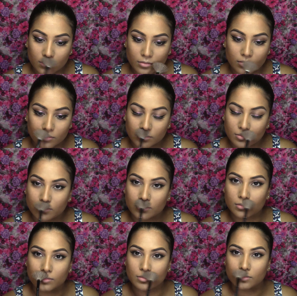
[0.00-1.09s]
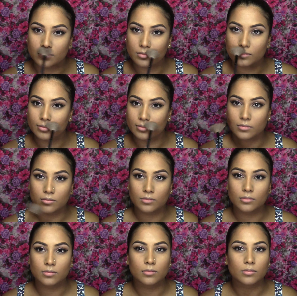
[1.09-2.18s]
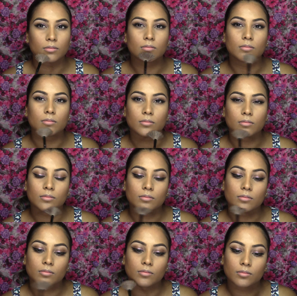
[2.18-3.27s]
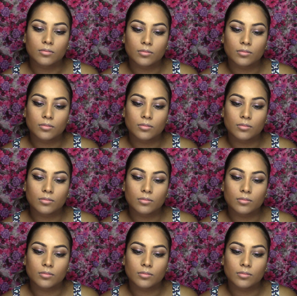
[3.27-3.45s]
[no speech]